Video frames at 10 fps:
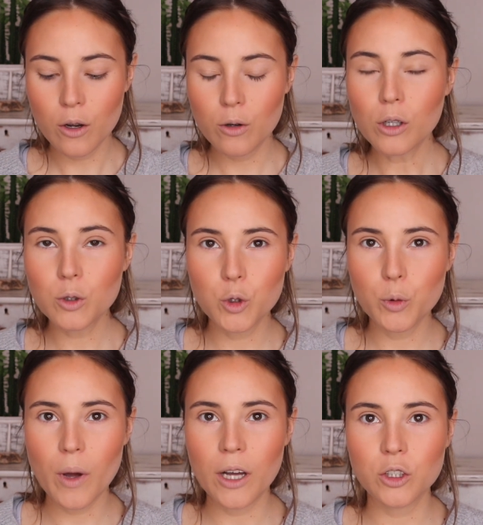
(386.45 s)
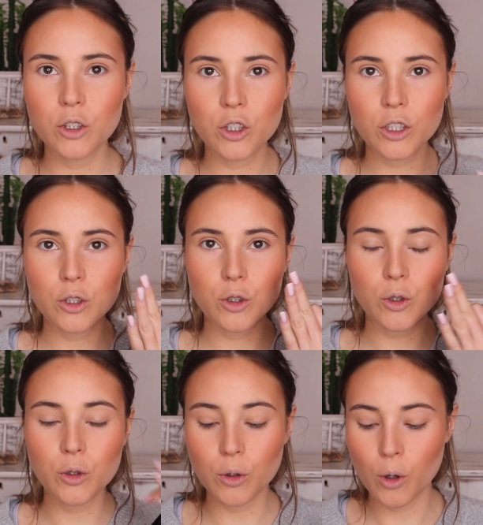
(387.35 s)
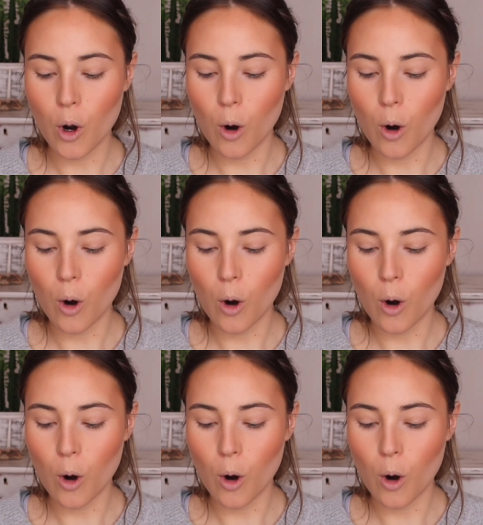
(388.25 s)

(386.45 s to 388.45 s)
not too much, just to